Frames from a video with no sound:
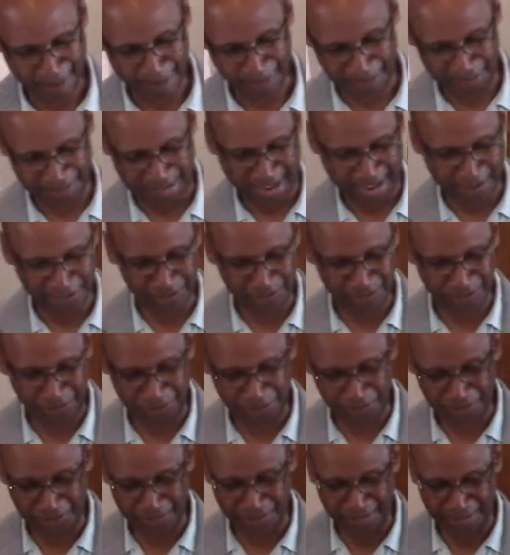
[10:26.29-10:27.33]
to ask you to
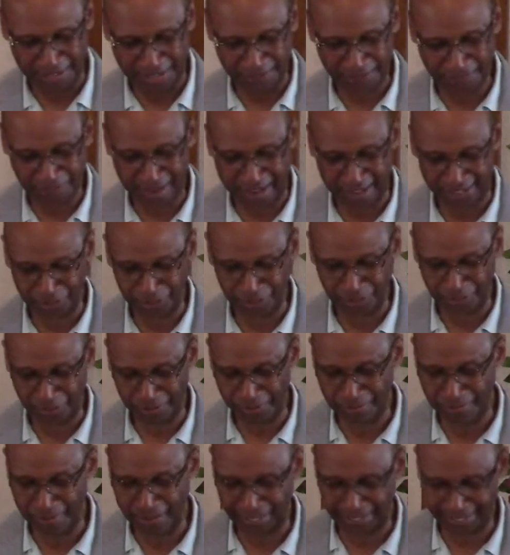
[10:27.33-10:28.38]
turn there. In fact, look with
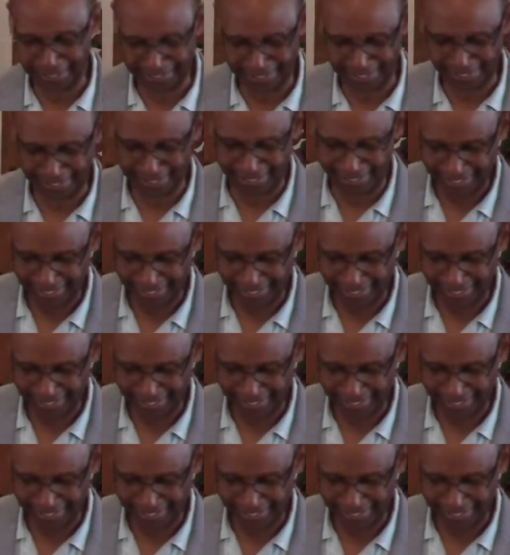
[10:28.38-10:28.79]
me at uh,